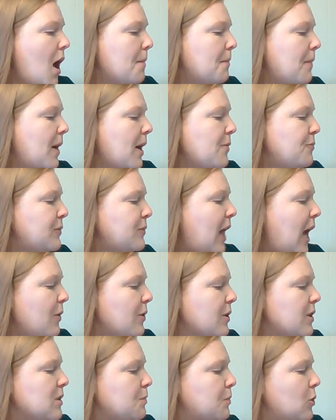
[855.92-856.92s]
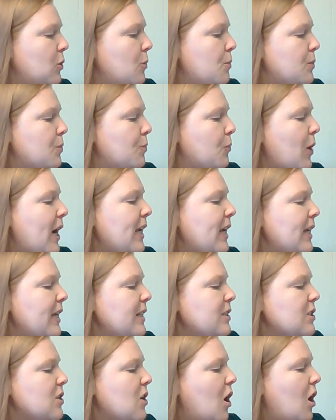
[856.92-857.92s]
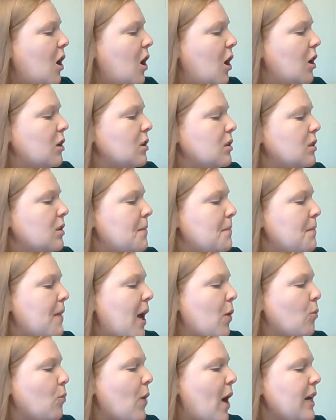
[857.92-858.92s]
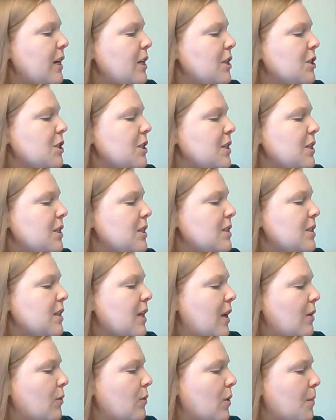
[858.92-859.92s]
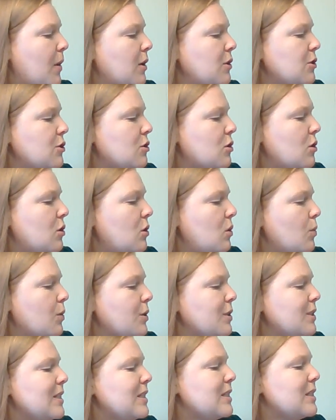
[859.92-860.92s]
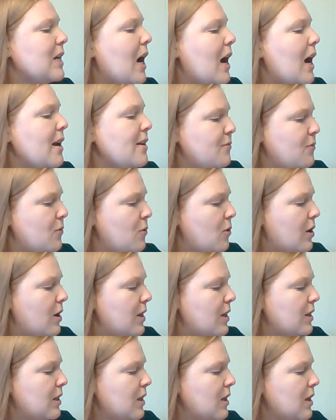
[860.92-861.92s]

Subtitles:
My flowers bloomed bright and tall. My radishes and Rapunzel were to die for.